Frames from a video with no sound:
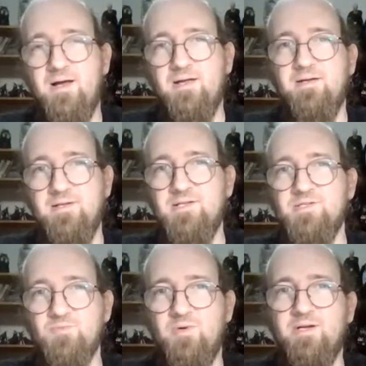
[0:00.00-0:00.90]

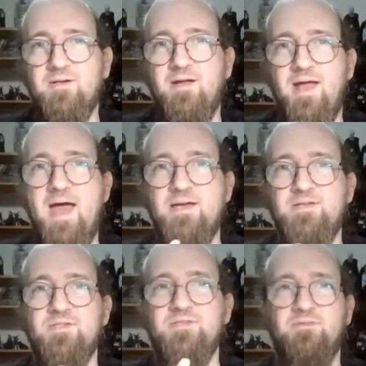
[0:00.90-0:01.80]
is what
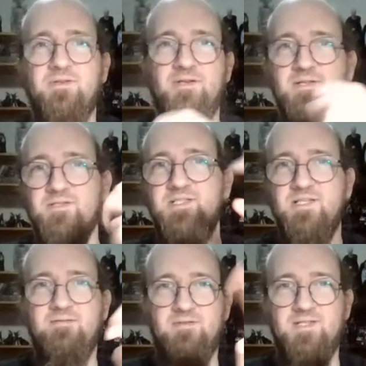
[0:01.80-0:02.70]
is
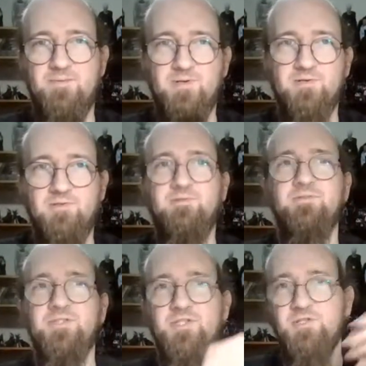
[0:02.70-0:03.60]
typical
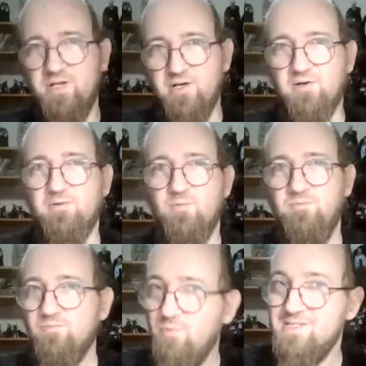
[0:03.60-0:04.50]
to trigger
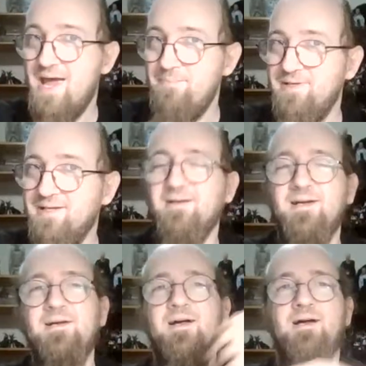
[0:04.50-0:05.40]
what's happening.
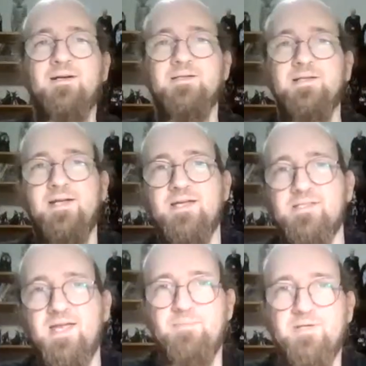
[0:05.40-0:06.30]
It has
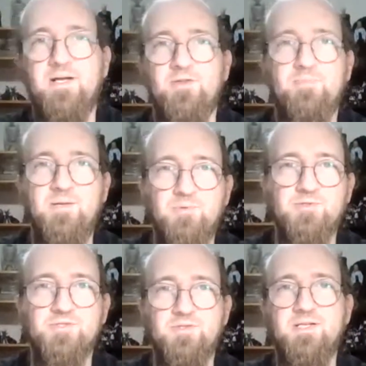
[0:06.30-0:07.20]
happened in other people,
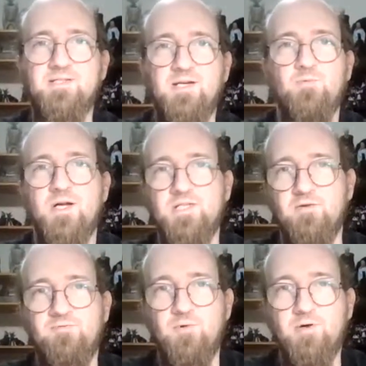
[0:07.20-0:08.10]
so they say to watch
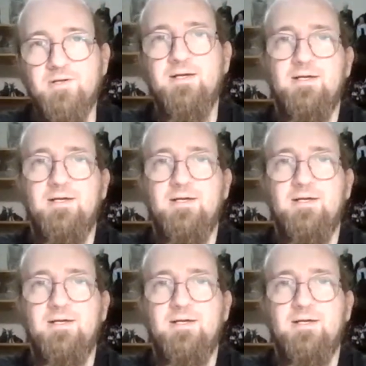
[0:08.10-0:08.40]
out for it.